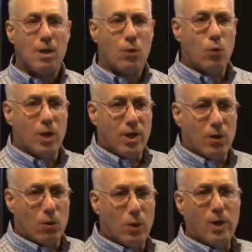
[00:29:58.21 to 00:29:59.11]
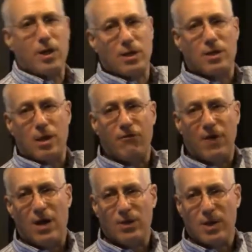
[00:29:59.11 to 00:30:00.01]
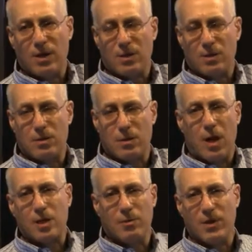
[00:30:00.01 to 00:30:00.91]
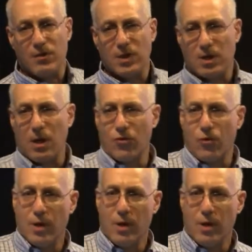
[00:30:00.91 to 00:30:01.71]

we weaken a founding document of this country